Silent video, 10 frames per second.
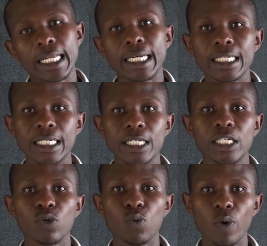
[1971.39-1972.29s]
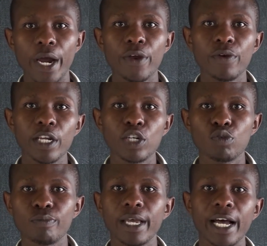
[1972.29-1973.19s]
there is where you need
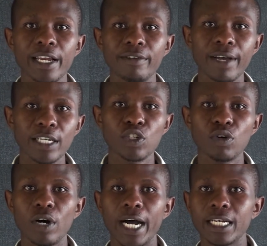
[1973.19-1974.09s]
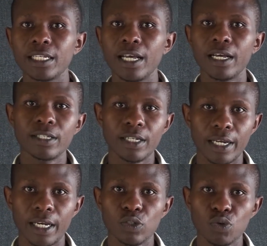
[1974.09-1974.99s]
to be advised or
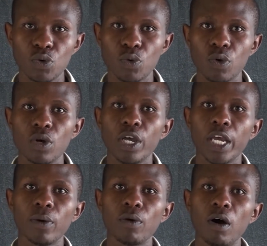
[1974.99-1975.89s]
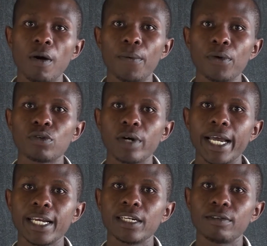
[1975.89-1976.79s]
adjusted to. He will help you to
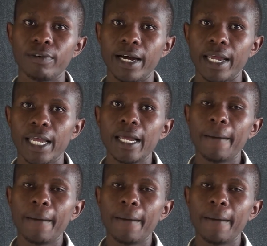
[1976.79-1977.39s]
identify.